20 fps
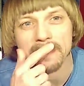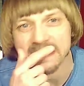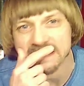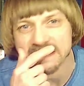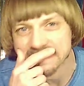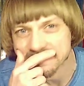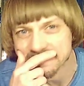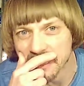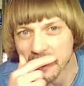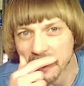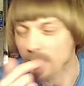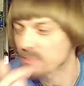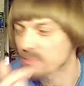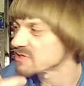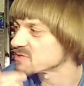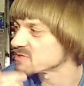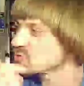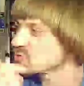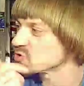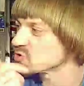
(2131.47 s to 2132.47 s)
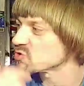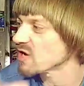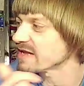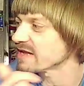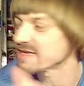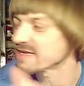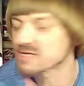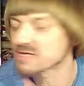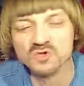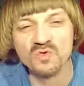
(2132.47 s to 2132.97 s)
I need some help because I'm trying
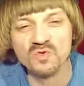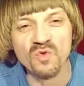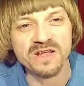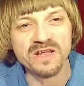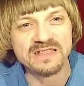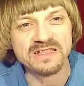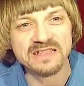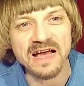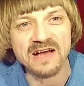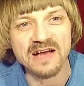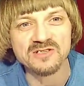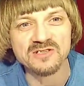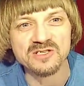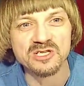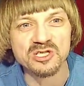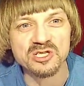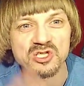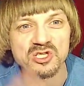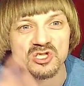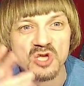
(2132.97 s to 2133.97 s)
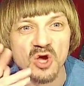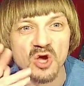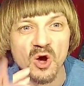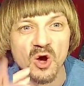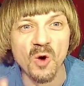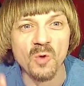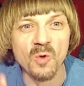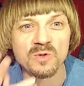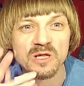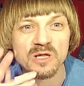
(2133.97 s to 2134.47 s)
to get to twenty thousand. It's the
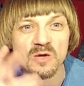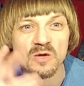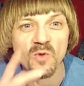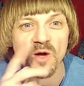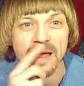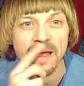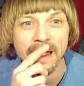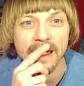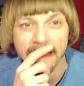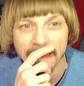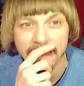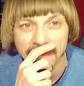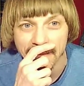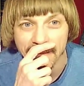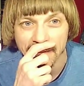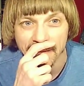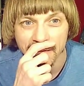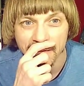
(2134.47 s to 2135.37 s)
only way.